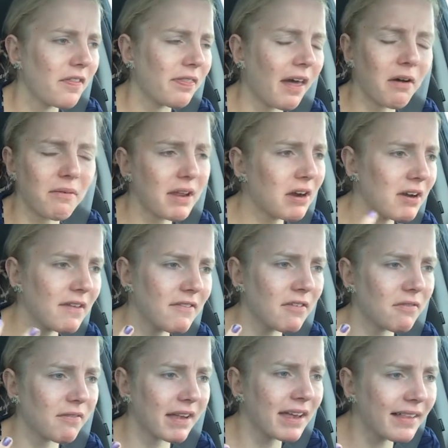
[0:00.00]
that we don't
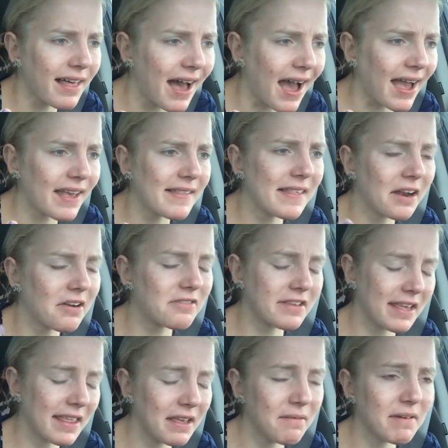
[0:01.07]
even realize that are
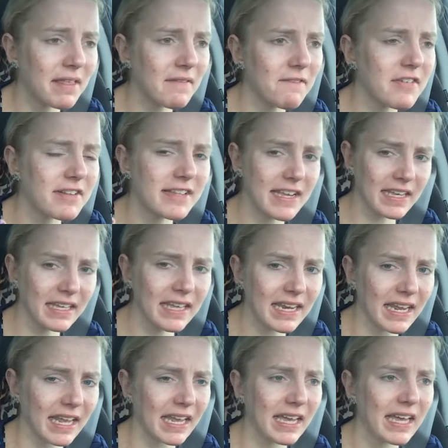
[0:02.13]
dealing with
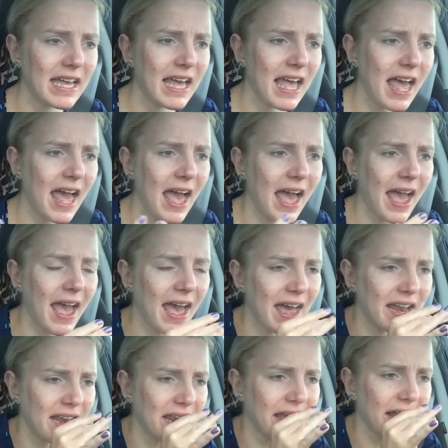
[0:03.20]
infertility.
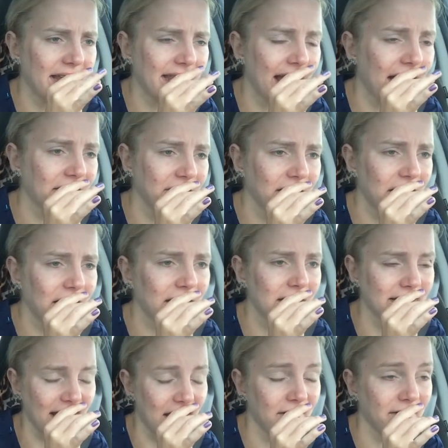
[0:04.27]
And it's actually
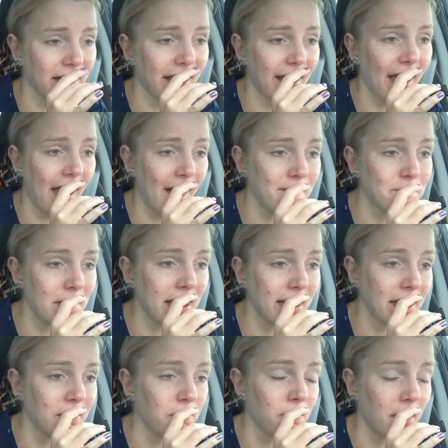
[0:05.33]
astounding how
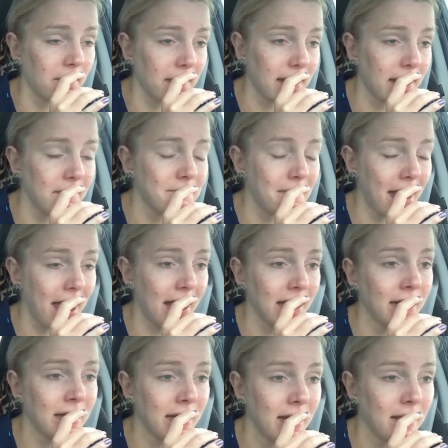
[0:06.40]
many women and
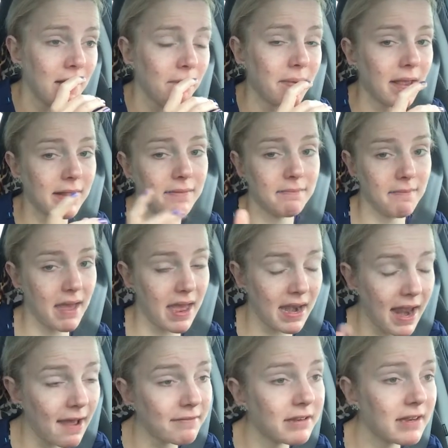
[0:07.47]
men, because
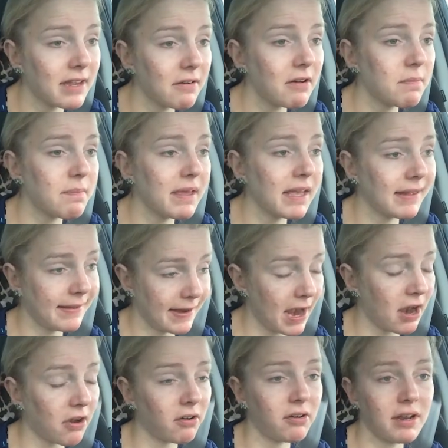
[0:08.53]
men have to deal with being
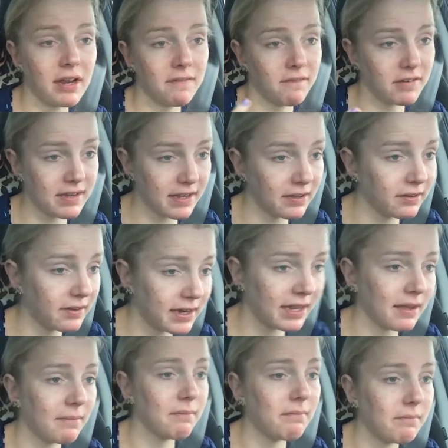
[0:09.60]
sterile and
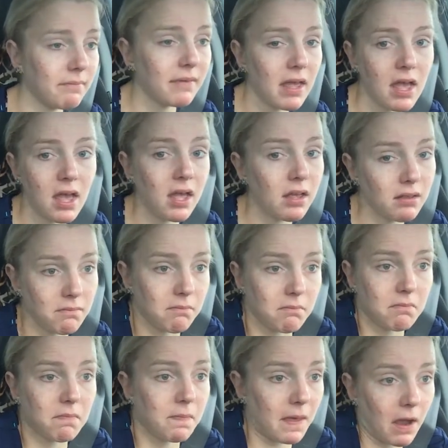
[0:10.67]
infertility,
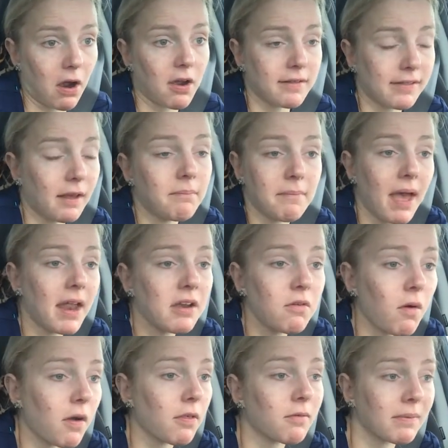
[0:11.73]
and there are some men
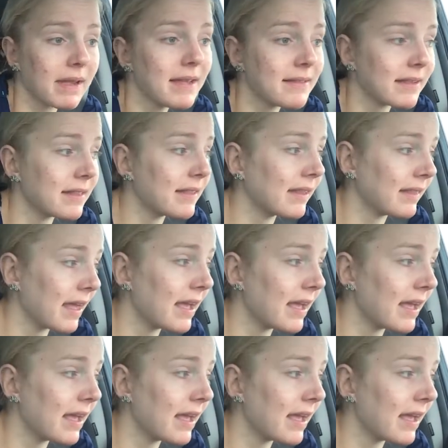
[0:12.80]
who are the reason that